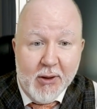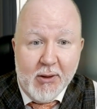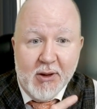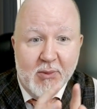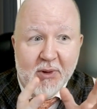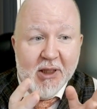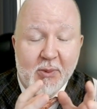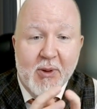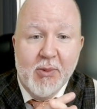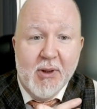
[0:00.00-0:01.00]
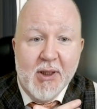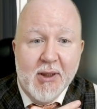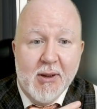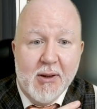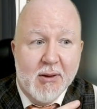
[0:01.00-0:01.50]
because many people
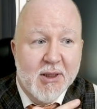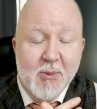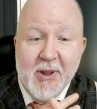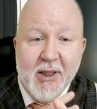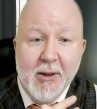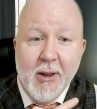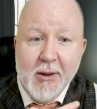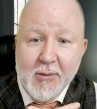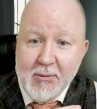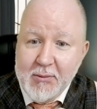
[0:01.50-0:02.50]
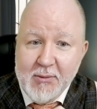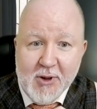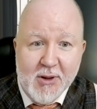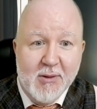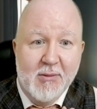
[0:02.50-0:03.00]
simply cannot
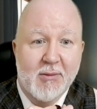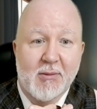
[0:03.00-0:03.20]
just